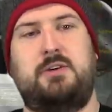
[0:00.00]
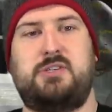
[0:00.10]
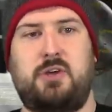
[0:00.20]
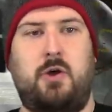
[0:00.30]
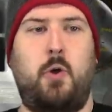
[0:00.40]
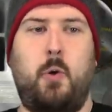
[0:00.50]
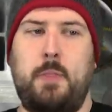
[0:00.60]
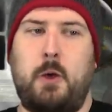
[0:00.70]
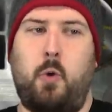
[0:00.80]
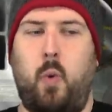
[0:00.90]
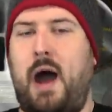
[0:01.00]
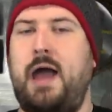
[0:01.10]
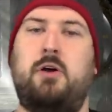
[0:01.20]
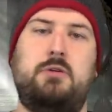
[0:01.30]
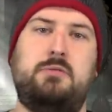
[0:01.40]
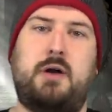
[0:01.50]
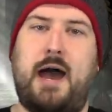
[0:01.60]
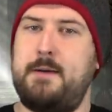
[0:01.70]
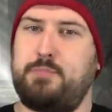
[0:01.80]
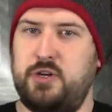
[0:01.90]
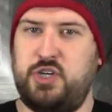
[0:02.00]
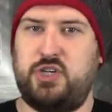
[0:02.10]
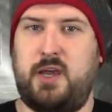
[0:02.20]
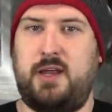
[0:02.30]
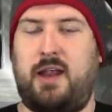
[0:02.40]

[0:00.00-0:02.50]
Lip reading: So while I appreciate